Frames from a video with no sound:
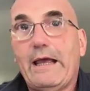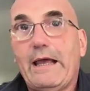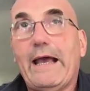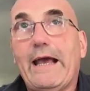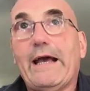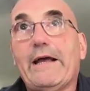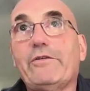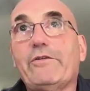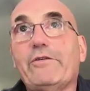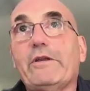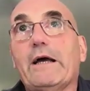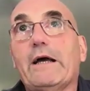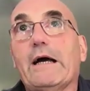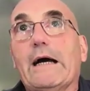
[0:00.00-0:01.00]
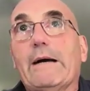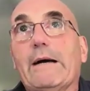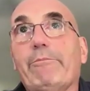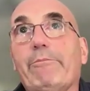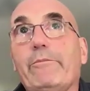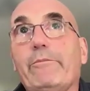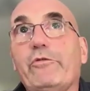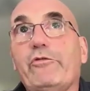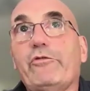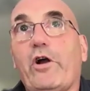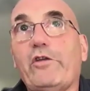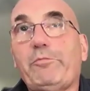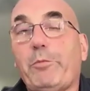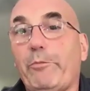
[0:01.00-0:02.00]
and
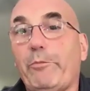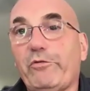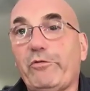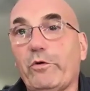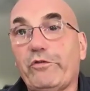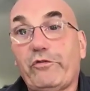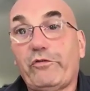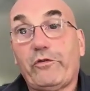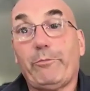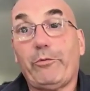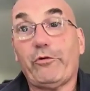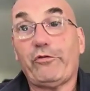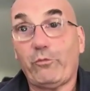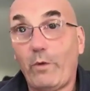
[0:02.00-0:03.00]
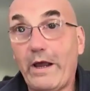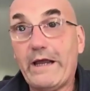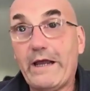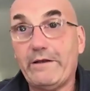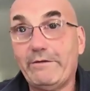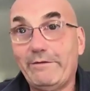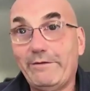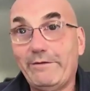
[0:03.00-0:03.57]
Sean's purpose was to persuade